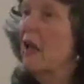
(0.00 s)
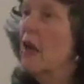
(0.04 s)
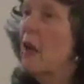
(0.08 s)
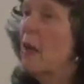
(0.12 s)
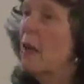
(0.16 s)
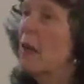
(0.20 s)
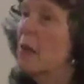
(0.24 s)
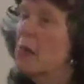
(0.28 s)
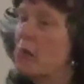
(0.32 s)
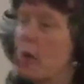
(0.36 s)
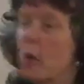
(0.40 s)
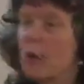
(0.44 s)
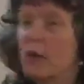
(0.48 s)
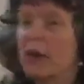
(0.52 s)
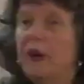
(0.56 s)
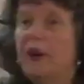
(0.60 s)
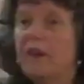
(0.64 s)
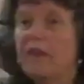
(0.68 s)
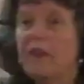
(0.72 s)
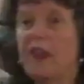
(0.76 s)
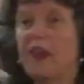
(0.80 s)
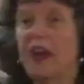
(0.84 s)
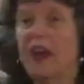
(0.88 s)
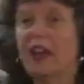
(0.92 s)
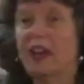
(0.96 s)
The point of
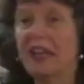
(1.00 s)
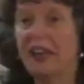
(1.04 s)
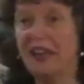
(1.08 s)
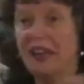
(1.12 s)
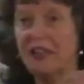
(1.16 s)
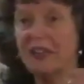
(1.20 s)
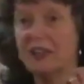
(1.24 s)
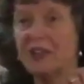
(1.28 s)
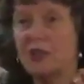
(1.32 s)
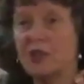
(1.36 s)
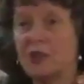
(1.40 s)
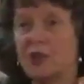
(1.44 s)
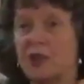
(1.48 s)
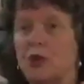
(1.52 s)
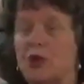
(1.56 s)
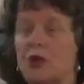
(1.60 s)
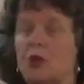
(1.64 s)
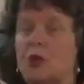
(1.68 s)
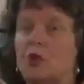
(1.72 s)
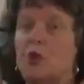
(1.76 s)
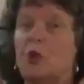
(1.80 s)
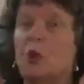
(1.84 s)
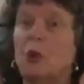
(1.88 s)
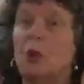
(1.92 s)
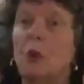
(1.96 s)
that is
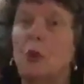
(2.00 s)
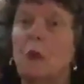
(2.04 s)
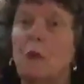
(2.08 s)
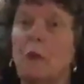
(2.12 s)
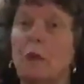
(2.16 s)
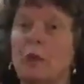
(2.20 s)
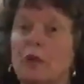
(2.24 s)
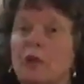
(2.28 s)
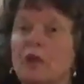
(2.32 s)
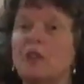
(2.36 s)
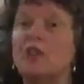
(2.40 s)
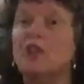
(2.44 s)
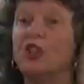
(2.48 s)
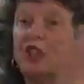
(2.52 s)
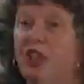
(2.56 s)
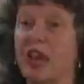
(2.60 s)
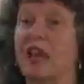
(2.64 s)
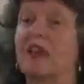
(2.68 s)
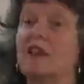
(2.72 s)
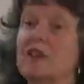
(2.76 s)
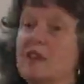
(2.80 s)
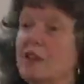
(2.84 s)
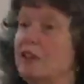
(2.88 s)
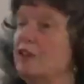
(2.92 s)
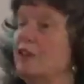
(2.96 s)
to
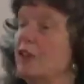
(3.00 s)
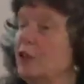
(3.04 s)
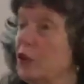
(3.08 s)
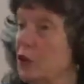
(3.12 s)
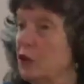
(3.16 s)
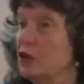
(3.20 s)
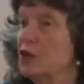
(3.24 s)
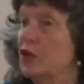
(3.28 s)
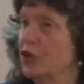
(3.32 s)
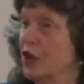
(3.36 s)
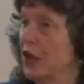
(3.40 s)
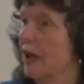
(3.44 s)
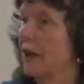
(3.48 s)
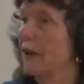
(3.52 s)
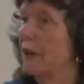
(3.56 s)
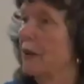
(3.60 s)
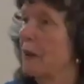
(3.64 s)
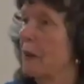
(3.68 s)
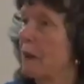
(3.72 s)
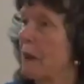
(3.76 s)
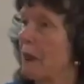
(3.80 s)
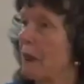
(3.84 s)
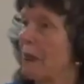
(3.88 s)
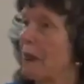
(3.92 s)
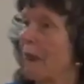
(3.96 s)
project a future
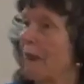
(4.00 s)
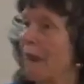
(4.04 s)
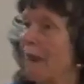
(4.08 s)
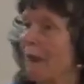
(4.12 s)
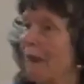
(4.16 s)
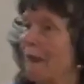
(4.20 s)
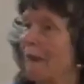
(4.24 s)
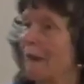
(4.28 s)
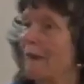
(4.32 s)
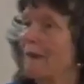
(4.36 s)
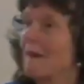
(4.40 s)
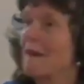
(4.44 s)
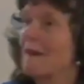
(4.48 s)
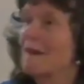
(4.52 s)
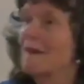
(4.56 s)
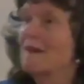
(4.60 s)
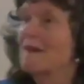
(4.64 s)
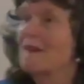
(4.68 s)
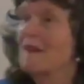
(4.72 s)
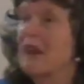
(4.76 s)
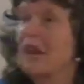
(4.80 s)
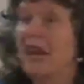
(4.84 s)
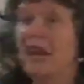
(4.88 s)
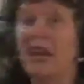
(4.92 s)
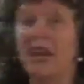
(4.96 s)

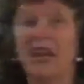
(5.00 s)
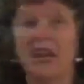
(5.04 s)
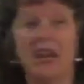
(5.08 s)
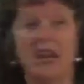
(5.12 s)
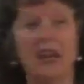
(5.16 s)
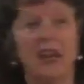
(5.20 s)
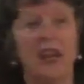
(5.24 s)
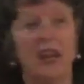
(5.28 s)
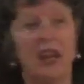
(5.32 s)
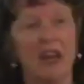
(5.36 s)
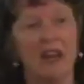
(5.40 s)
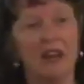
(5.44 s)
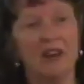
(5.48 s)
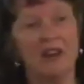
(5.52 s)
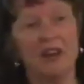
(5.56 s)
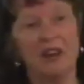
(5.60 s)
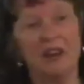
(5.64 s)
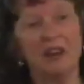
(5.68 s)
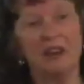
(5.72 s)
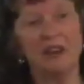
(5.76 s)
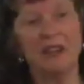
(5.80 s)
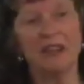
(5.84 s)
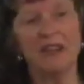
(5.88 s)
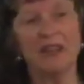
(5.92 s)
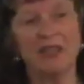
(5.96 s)
in
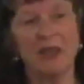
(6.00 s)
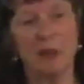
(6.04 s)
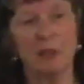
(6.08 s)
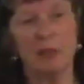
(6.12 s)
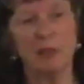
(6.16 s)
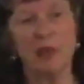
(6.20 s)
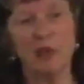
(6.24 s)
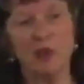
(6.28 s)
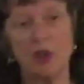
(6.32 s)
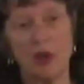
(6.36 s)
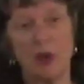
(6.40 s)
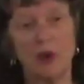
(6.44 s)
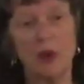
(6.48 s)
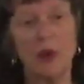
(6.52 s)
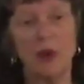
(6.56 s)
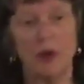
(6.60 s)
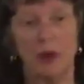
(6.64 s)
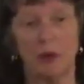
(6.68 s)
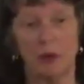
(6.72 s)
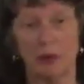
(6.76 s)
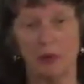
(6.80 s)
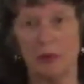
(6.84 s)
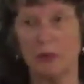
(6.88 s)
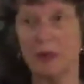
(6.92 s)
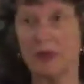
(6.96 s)
some
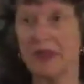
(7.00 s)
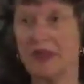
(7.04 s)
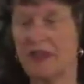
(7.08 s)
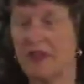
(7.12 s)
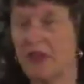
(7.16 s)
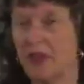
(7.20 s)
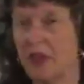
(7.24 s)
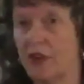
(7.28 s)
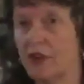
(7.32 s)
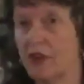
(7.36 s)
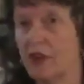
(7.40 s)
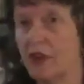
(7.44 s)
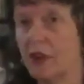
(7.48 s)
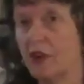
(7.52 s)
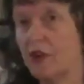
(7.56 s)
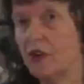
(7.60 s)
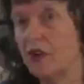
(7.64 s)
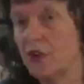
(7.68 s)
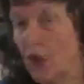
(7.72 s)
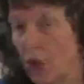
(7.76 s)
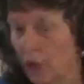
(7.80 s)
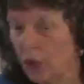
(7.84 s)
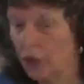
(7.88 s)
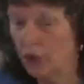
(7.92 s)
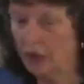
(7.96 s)
terms that
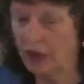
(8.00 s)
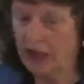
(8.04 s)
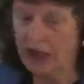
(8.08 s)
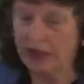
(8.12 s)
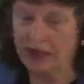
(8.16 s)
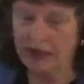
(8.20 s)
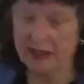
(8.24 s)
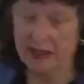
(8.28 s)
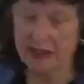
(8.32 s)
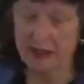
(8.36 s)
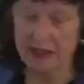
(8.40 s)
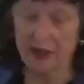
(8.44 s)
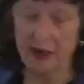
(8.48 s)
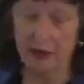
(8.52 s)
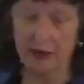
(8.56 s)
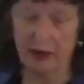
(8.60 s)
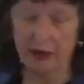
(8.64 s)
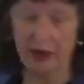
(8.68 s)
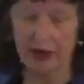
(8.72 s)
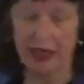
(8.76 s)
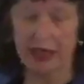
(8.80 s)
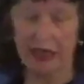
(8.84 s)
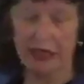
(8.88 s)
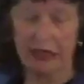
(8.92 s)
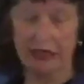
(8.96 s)
don't
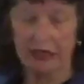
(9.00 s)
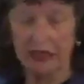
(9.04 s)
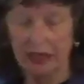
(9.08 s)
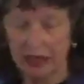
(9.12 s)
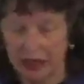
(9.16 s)
necessarily